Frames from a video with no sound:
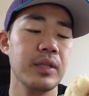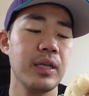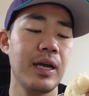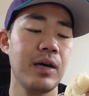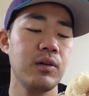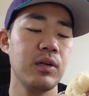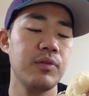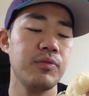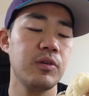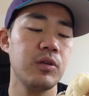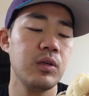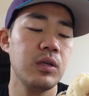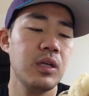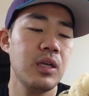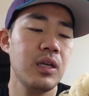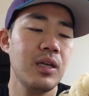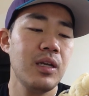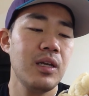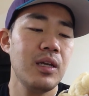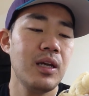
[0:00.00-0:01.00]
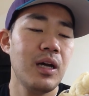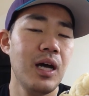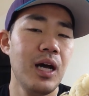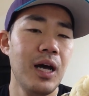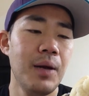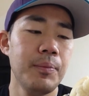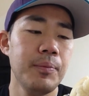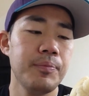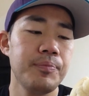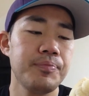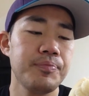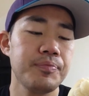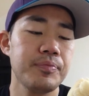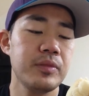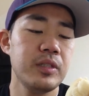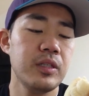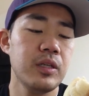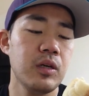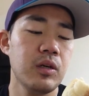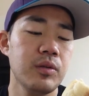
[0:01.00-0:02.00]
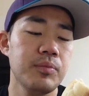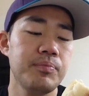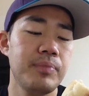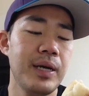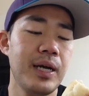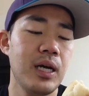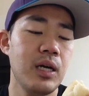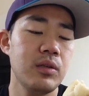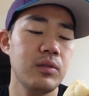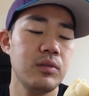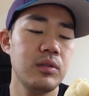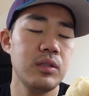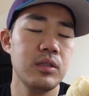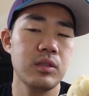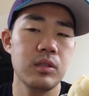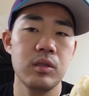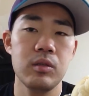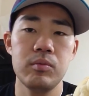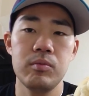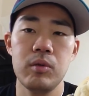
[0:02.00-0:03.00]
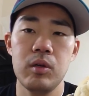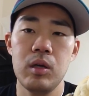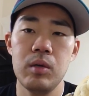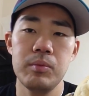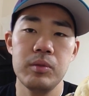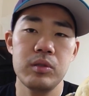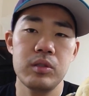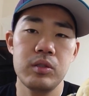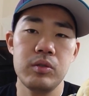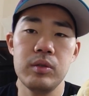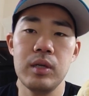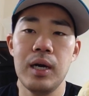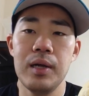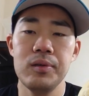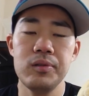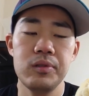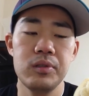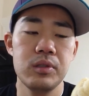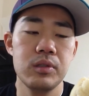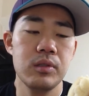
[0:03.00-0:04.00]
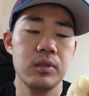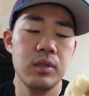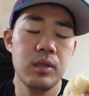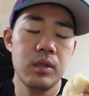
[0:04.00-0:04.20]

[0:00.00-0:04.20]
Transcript: However, almost $2.